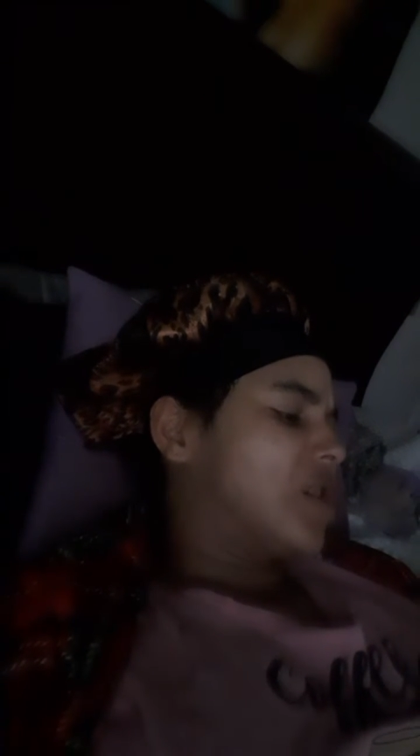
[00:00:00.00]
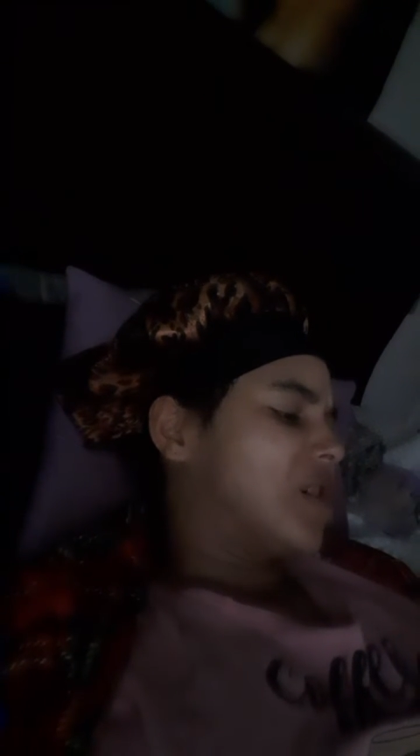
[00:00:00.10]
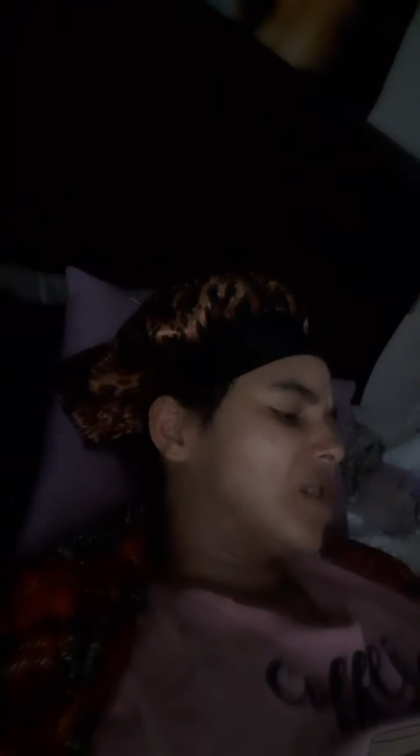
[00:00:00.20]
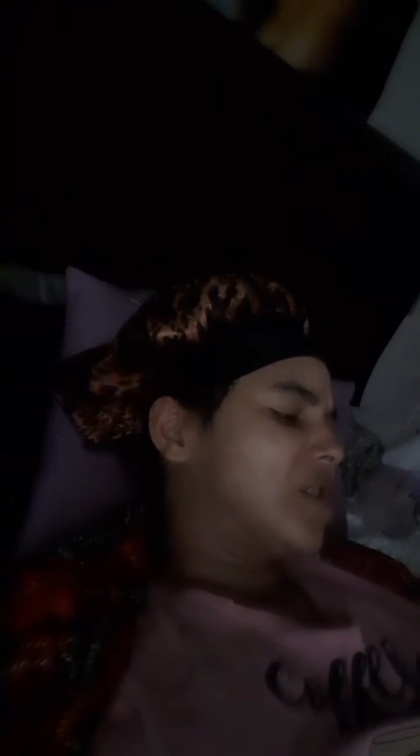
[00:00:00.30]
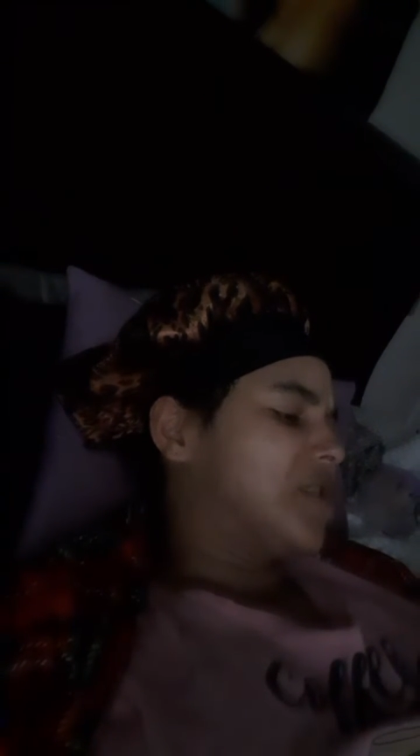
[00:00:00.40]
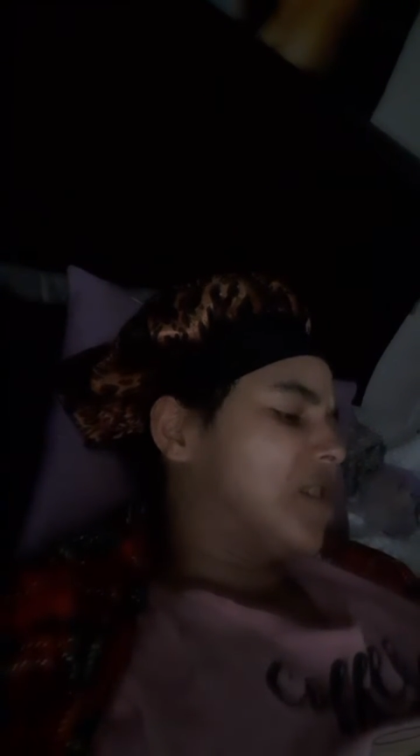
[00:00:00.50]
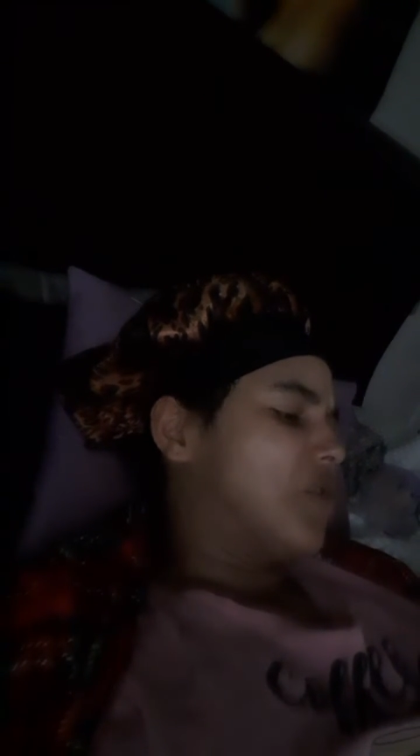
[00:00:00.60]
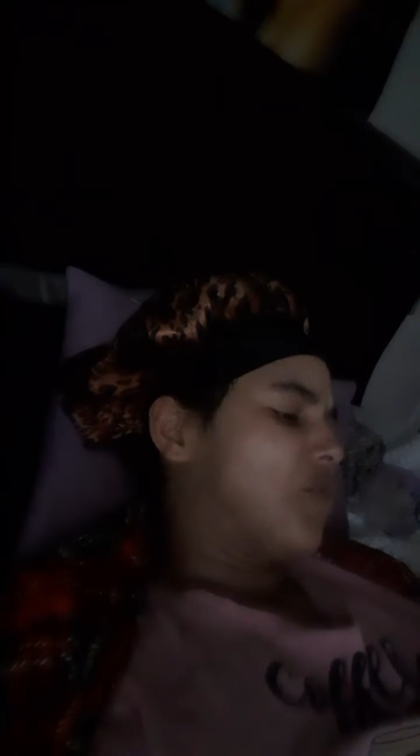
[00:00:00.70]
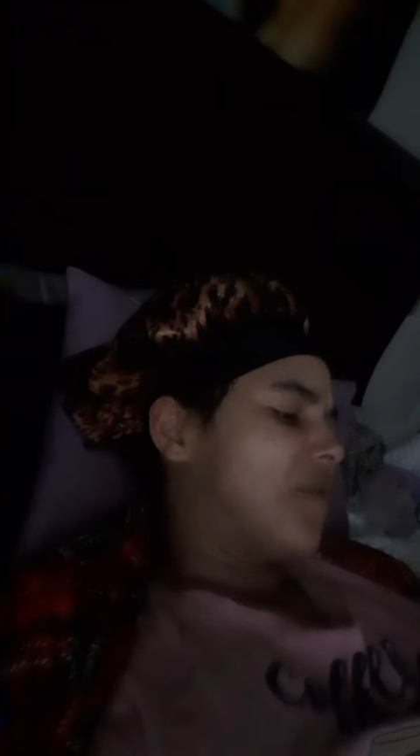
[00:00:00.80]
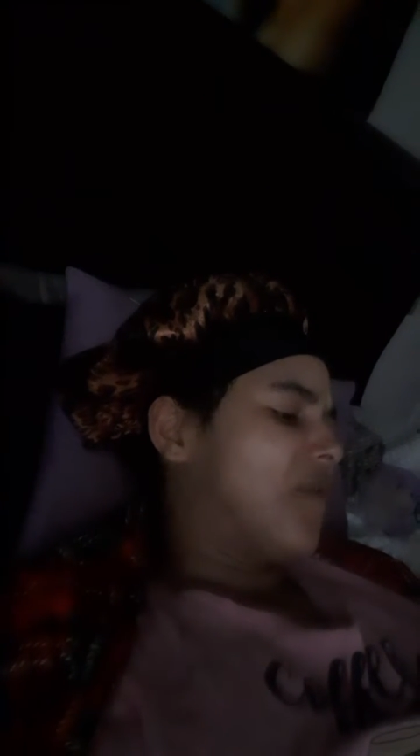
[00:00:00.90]
constantly
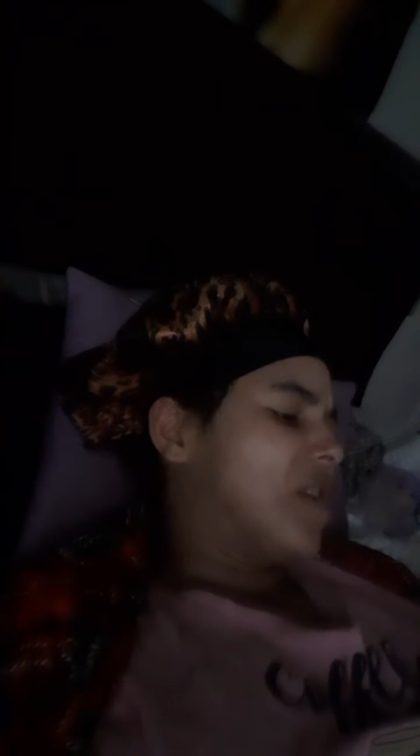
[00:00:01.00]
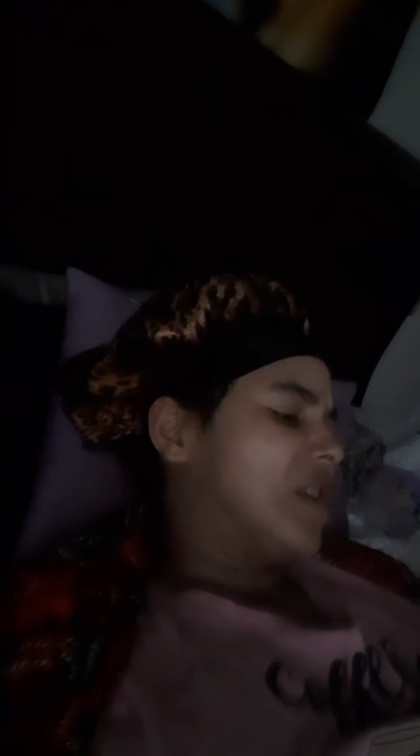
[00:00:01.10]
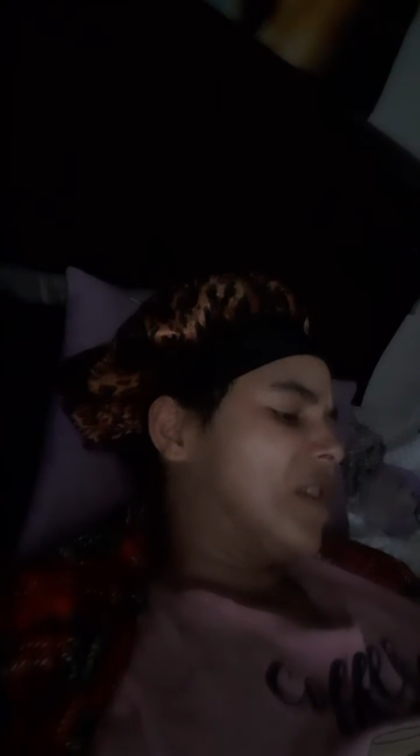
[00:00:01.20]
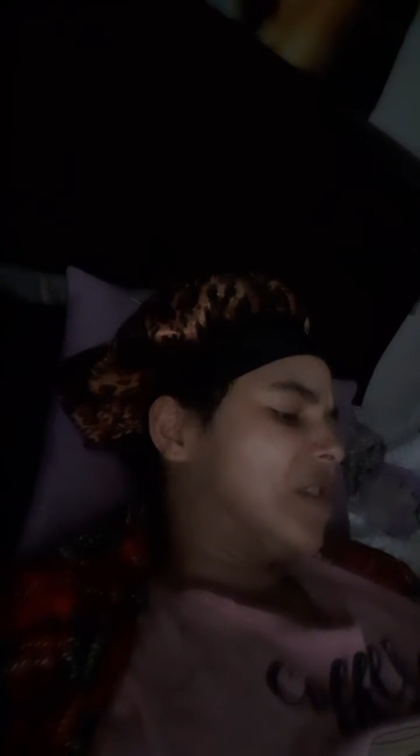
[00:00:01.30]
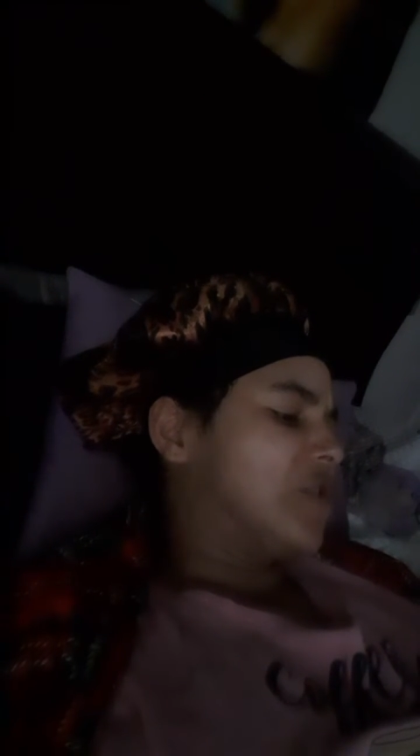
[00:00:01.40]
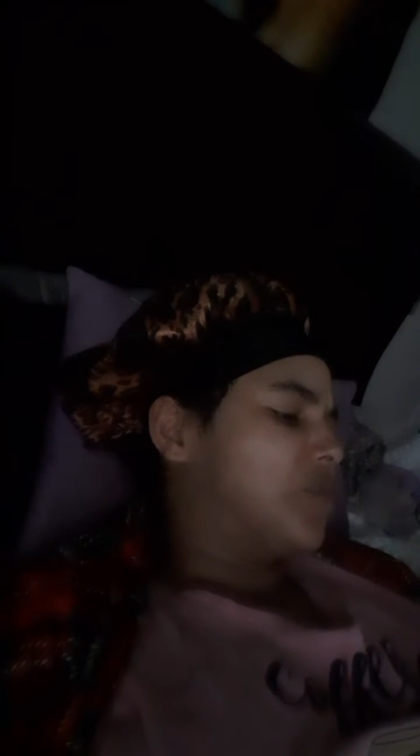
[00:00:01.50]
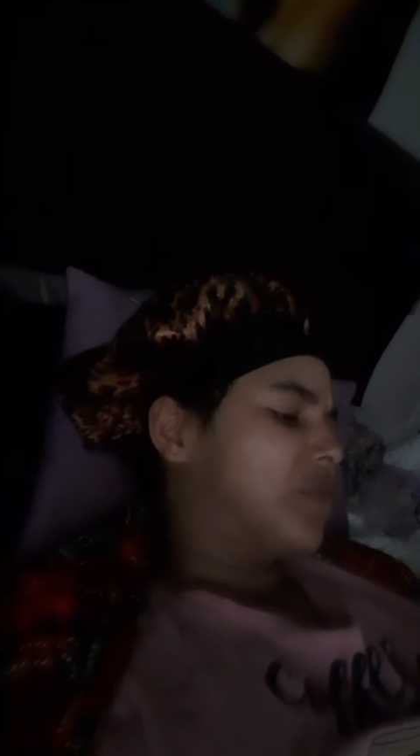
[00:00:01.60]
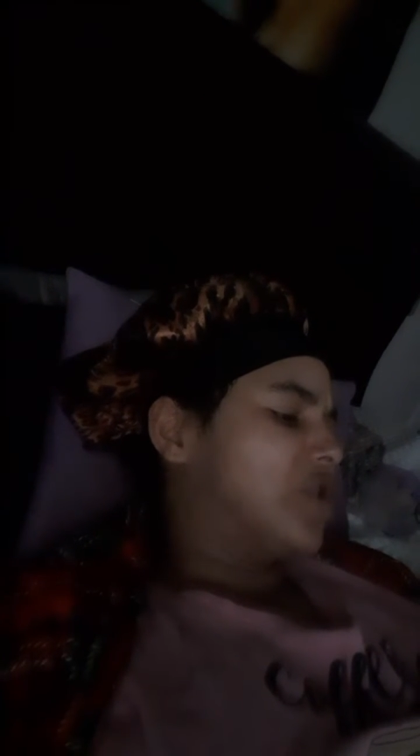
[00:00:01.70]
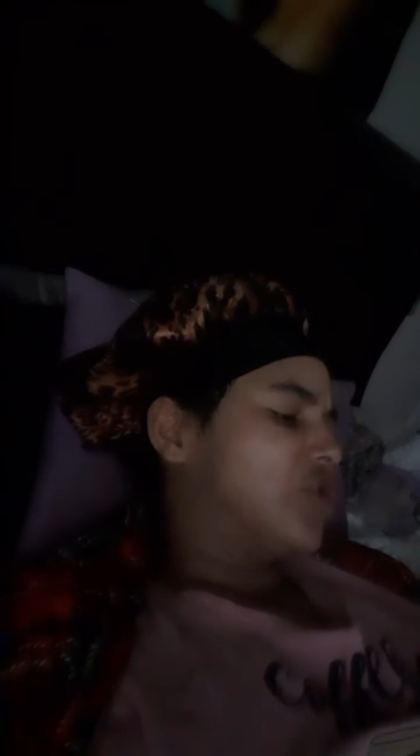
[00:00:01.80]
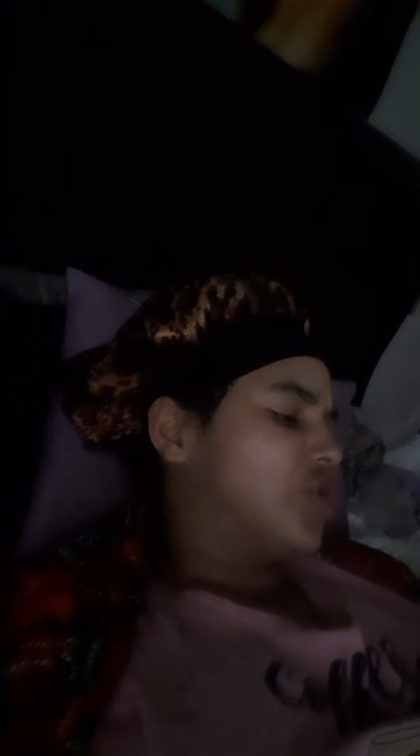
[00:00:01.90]
revealing the
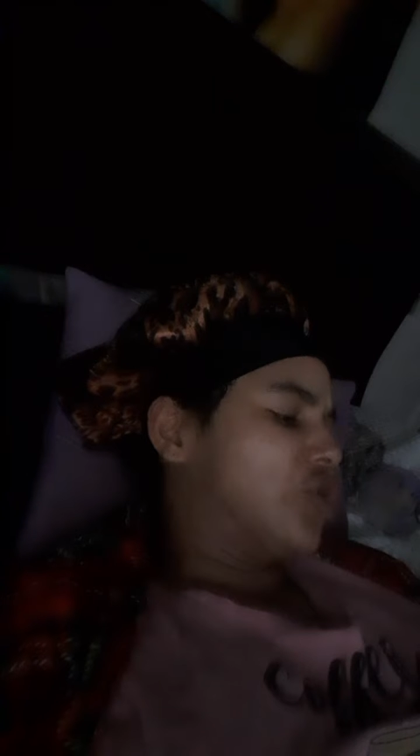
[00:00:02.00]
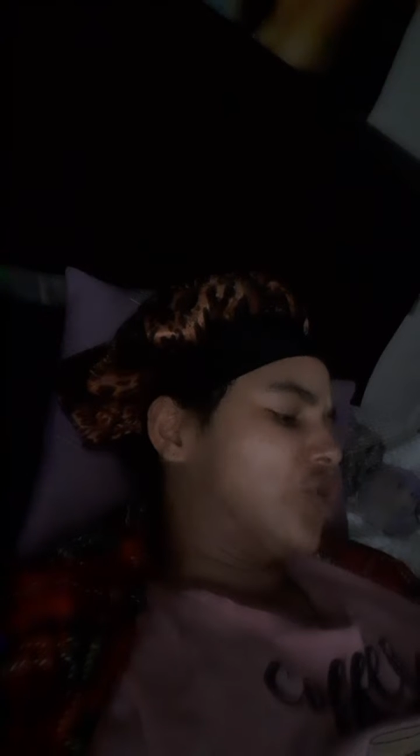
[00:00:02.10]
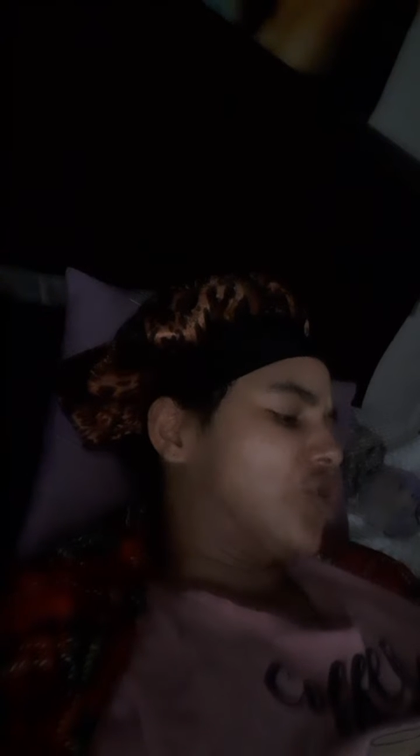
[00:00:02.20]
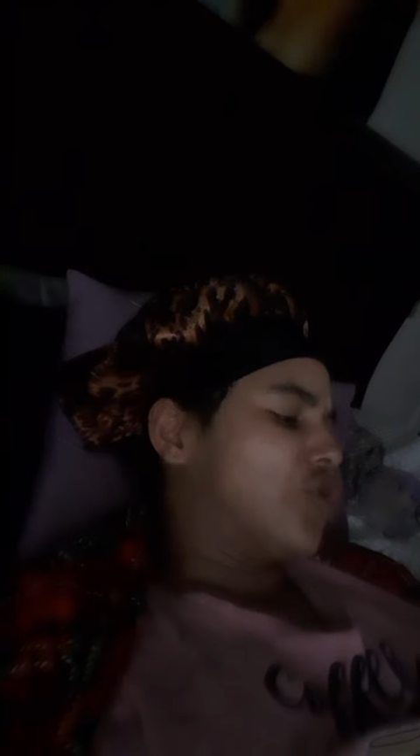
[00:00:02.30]
splendor